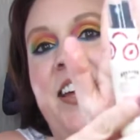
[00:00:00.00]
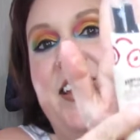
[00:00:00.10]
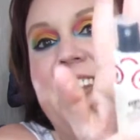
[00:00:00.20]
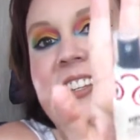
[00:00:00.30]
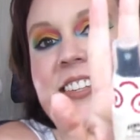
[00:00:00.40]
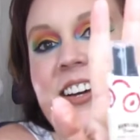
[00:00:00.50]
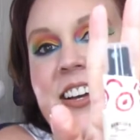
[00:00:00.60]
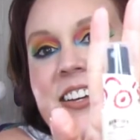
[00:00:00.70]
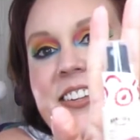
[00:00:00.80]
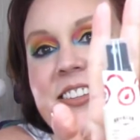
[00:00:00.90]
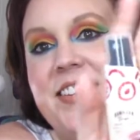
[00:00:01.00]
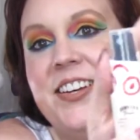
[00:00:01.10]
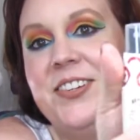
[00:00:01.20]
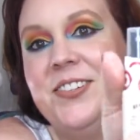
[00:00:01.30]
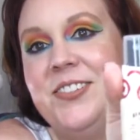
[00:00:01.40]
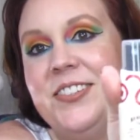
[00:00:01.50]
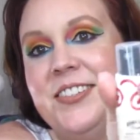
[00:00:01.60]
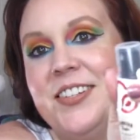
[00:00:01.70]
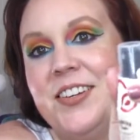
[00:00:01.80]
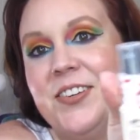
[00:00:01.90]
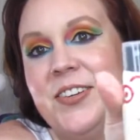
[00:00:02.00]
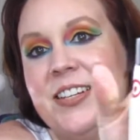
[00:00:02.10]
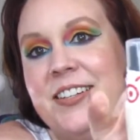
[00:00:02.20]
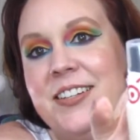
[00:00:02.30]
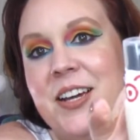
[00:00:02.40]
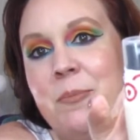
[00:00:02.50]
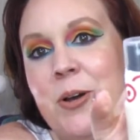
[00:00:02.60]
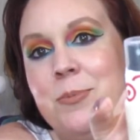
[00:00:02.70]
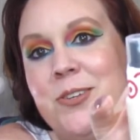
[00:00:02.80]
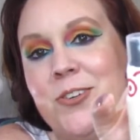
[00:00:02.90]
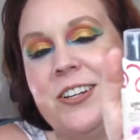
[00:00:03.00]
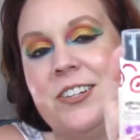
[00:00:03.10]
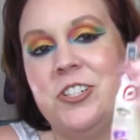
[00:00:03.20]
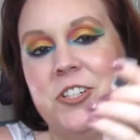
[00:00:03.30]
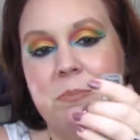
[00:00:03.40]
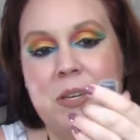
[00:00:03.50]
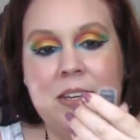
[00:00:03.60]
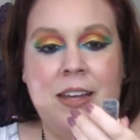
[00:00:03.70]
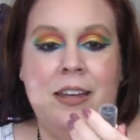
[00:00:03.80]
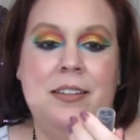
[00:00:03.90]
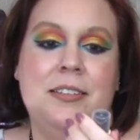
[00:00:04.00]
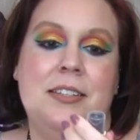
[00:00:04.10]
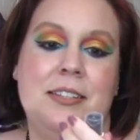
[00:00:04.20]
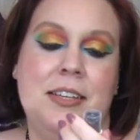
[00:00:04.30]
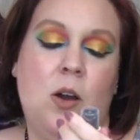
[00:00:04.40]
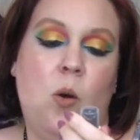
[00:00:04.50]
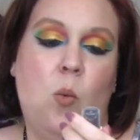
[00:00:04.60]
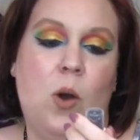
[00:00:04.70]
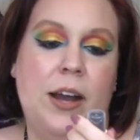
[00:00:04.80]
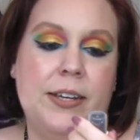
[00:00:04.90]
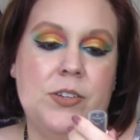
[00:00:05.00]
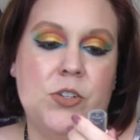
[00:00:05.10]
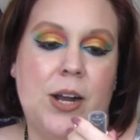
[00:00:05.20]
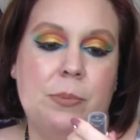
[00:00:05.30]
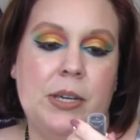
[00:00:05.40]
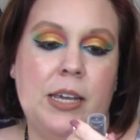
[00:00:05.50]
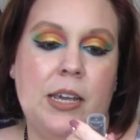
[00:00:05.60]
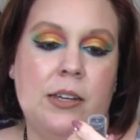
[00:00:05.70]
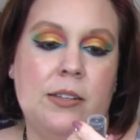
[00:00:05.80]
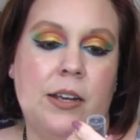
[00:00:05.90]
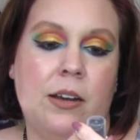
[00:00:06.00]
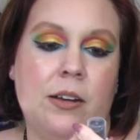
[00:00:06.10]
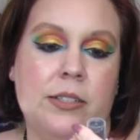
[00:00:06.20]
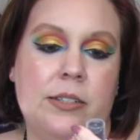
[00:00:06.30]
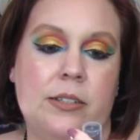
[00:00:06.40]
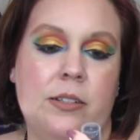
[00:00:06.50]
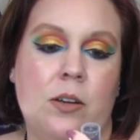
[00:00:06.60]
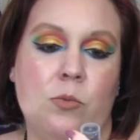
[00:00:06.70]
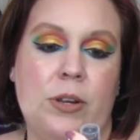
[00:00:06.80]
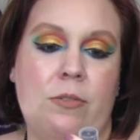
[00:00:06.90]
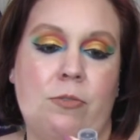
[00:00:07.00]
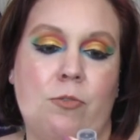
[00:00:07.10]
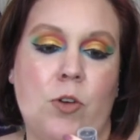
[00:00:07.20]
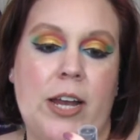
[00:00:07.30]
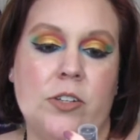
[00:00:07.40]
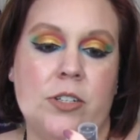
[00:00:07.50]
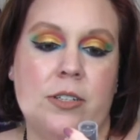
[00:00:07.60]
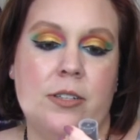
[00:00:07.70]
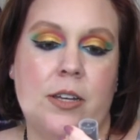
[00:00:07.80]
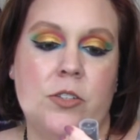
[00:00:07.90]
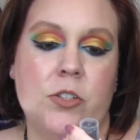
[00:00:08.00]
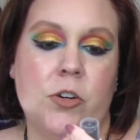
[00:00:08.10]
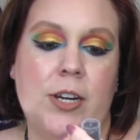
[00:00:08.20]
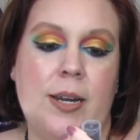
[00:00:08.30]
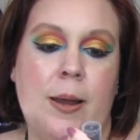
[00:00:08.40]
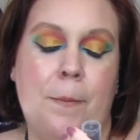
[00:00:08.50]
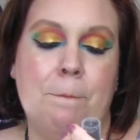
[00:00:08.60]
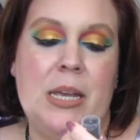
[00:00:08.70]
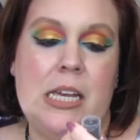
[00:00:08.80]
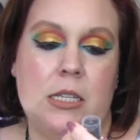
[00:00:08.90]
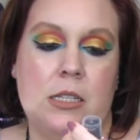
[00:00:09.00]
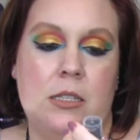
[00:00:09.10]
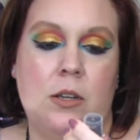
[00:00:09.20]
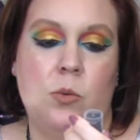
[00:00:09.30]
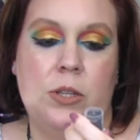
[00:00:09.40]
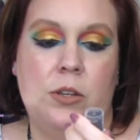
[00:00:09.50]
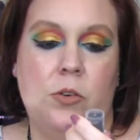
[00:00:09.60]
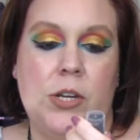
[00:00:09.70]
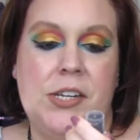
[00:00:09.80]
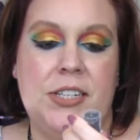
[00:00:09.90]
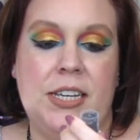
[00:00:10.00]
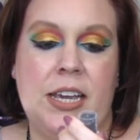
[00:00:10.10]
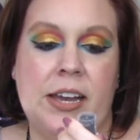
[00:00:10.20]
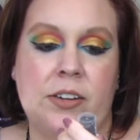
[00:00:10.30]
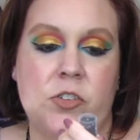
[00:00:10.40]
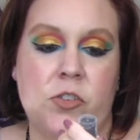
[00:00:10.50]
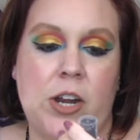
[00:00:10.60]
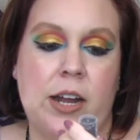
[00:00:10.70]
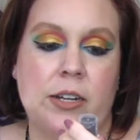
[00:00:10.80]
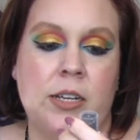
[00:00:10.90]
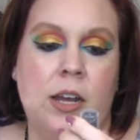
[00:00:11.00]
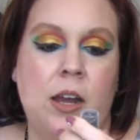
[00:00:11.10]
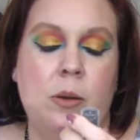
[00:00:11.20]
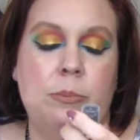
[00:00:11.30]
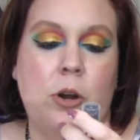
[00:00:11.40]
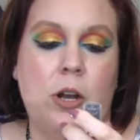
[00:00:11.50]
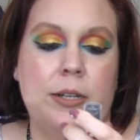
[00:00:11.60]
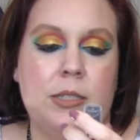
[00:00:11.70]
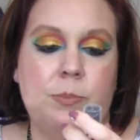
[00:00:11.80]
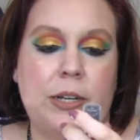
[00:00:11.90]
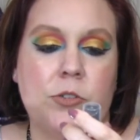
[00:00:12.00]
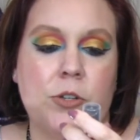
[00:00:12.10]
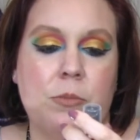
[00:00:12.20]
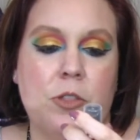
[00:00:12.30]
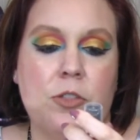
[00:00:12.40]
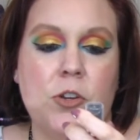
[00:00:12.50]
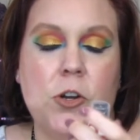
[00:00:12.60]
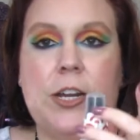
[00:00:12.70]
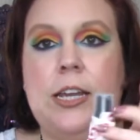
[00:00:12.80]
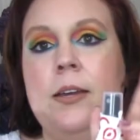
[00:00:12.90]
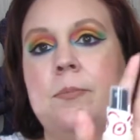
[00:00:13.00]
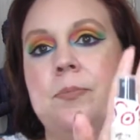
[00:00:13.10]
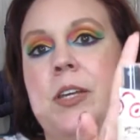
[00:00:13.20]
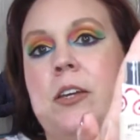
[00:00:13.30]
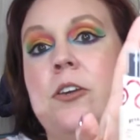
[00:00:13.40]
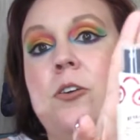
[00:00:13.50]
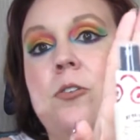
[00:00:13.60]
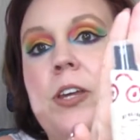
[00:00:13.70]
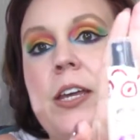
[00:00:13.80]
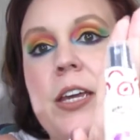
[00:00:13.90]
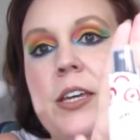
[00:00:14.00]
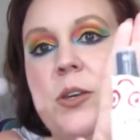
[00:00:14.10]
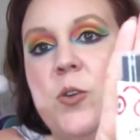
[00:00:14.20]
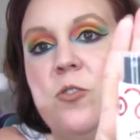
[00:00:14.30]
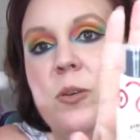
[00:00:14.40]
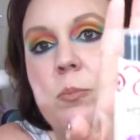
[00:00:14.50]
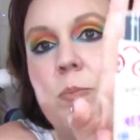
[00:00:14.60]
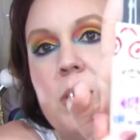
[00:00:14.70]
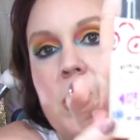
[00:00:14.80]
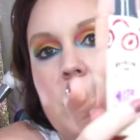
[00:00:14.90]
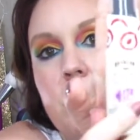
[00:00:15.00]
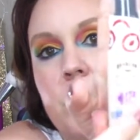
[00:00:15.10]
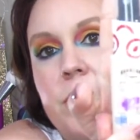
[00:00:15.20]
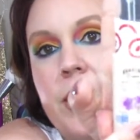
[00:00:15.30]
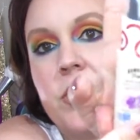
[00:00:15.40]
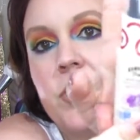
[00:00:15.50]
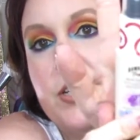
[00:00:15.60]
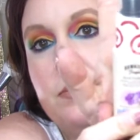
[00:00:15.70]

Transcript: this guy closed so it didn't come open during shipping. This is the Hawaiian Tropic Antioxidant Refresh Sunscreen Mist with green tea extract. Broad spectrum 30 UVA UVB protection.